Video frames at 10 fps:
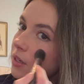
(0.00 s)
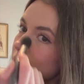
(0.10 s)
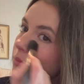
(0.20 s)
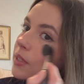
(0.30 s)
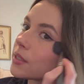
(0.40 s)

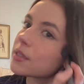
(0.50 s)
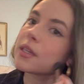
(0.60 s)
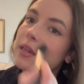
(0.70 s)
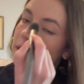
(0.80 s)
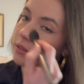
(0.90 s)
and my
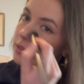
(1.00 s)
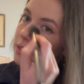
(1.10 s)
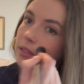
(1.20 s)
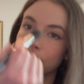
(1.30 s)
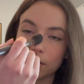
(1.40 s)
skin
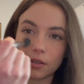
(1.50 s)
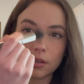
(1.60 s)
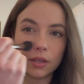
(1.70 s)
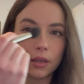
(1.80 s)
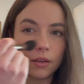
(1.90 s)
is
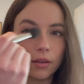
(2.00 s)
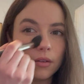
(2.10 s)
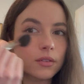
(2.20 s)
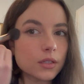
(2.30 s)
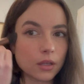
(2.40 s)
definitely
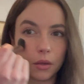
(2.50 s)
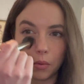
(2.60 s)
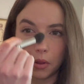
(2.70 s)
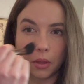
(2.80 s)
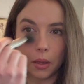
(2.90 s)
dealing
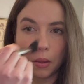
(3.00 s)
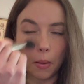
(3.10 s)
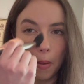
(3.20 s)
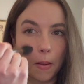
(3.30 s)
with it.